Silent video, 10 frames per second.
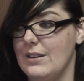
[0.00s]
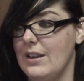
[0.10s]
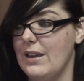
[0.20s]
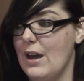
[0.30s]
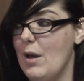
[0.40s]

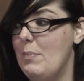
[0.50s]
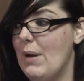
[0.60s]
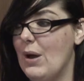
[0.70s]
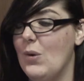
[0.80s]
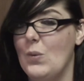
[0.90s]
like
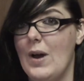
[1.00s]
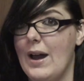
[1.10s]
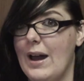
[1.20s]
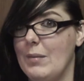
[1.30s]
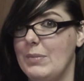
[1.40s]
about what
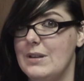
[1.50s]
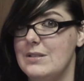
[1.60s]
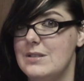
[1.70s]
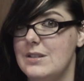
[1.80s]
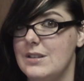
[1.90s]

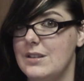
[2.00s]
happened